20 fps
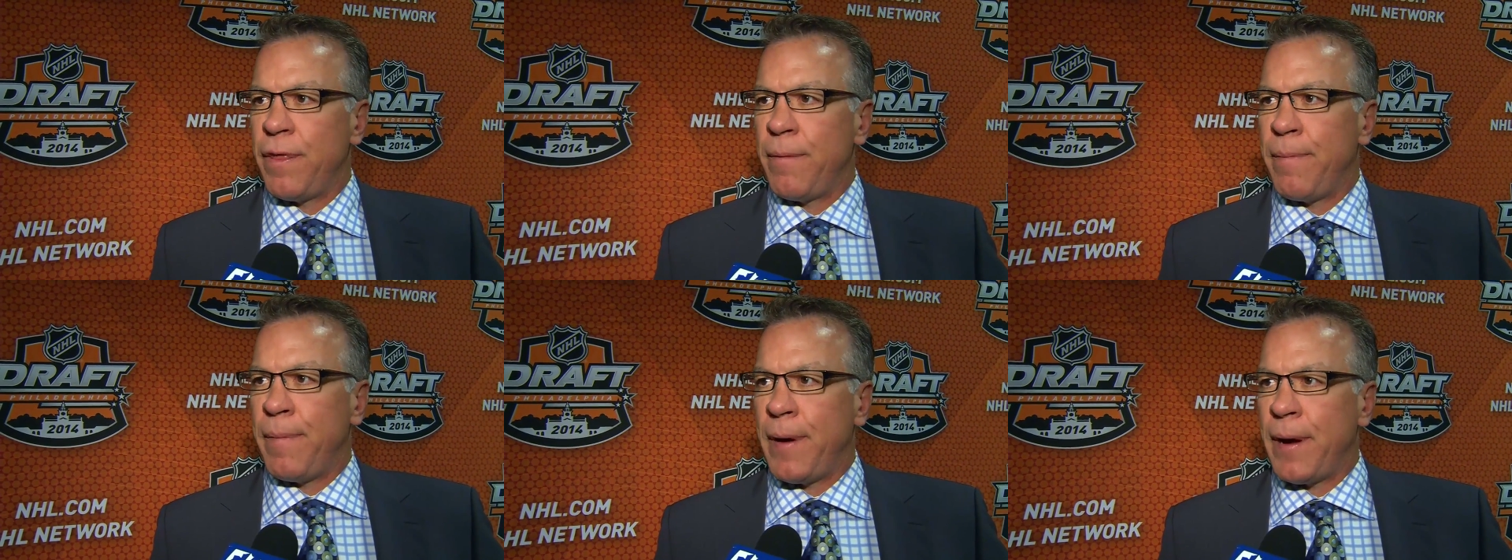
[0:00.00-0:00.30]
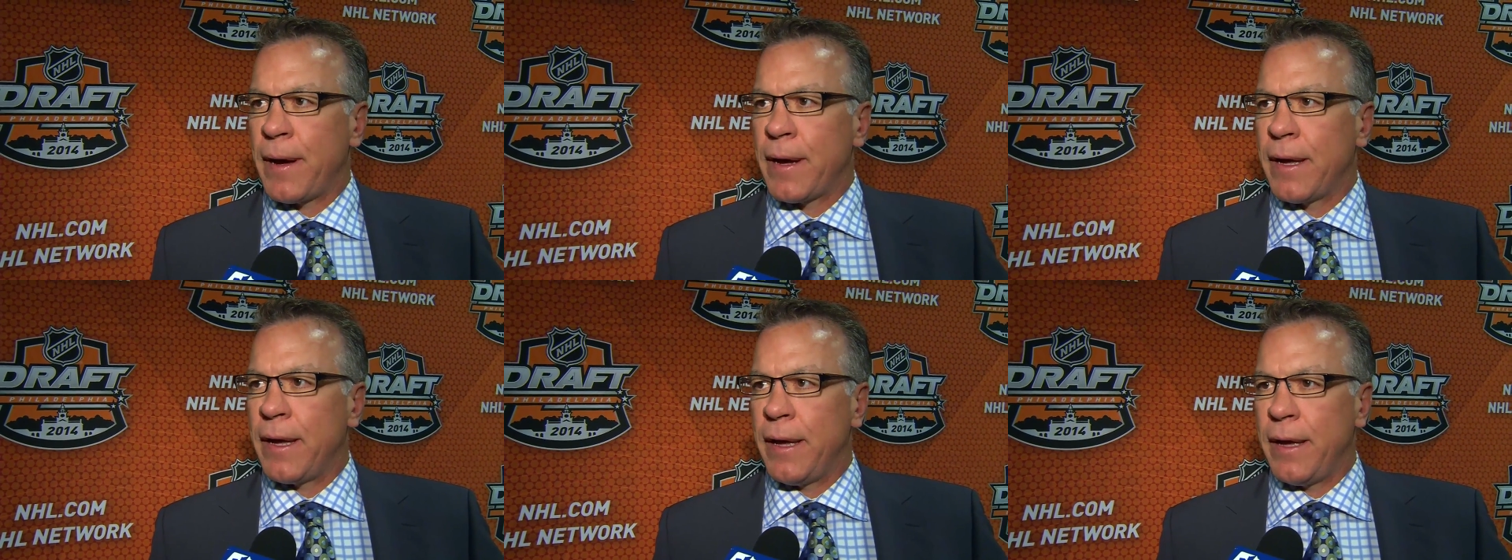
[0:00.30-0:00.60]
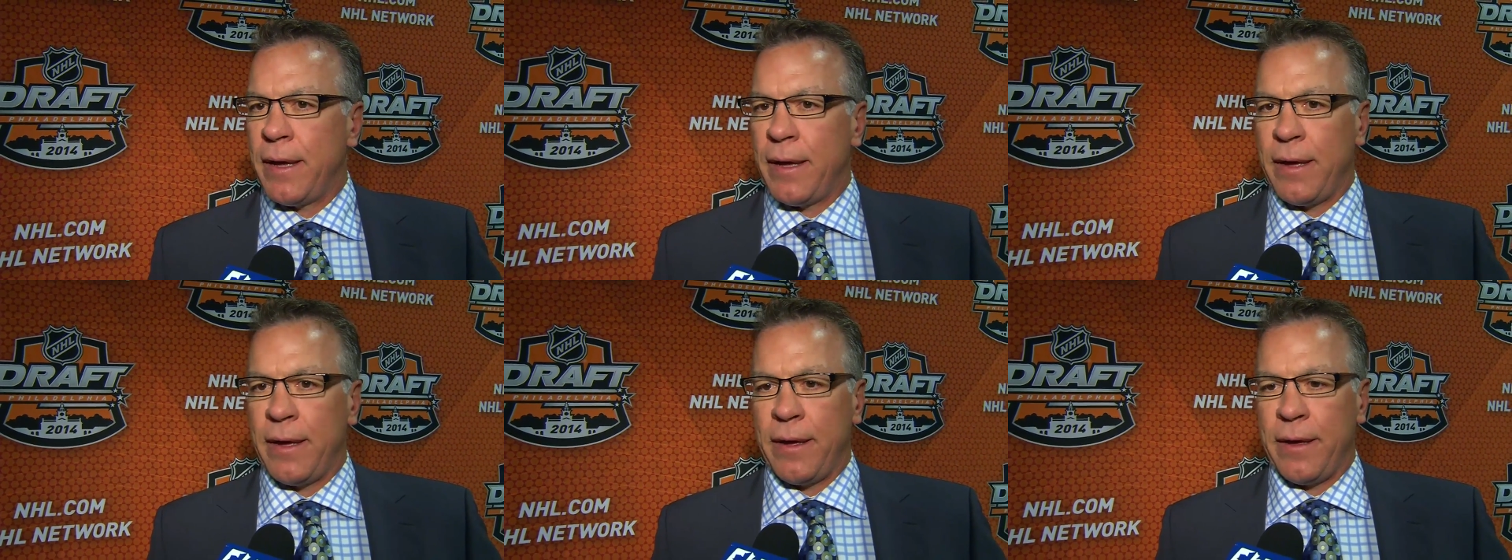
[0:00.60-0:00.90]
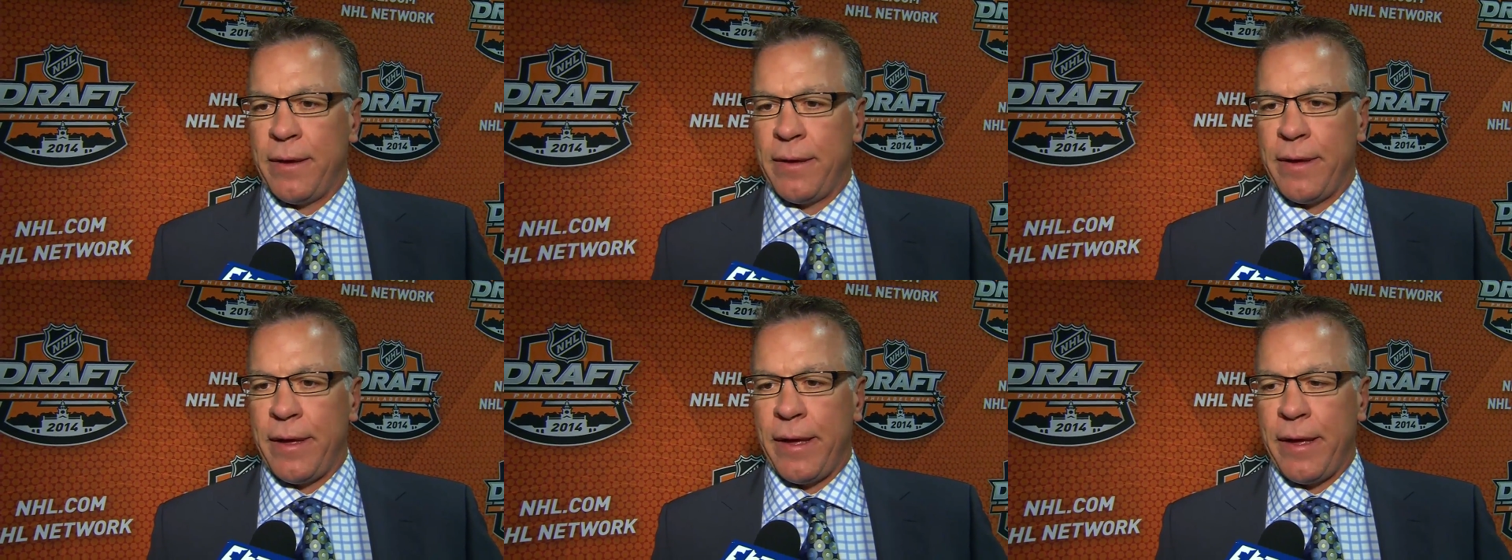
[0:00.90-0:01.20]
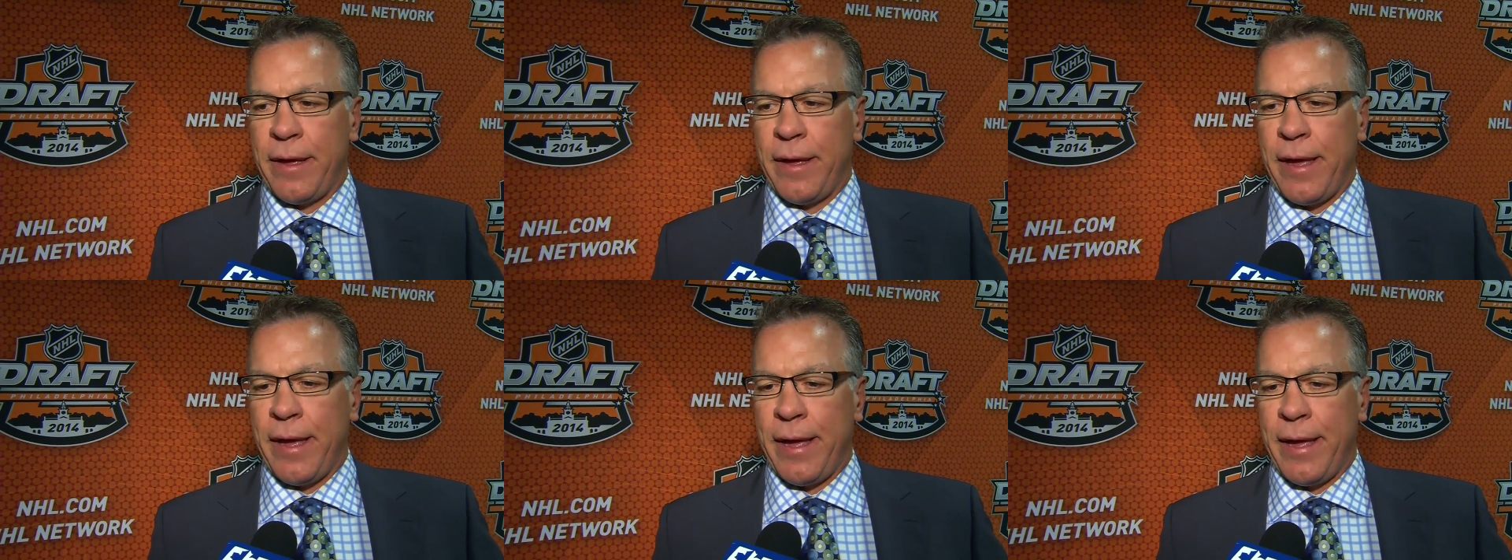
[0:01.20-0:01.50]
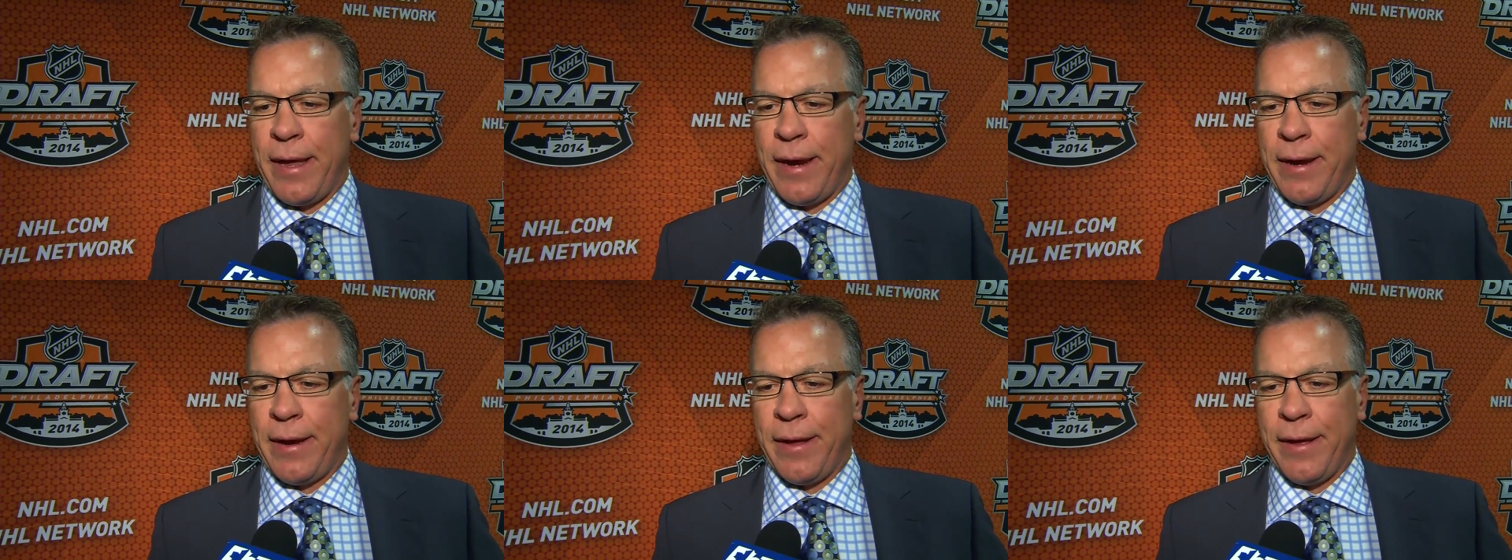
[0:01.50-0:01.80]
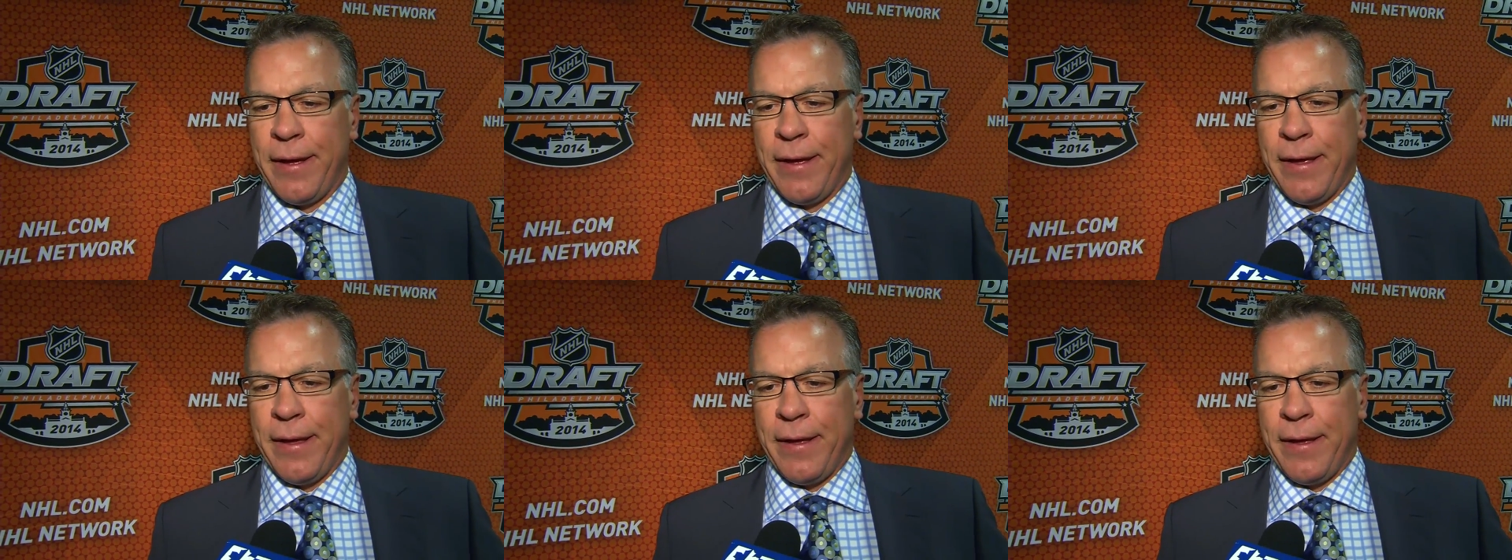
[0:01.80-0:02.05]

the puck uh, and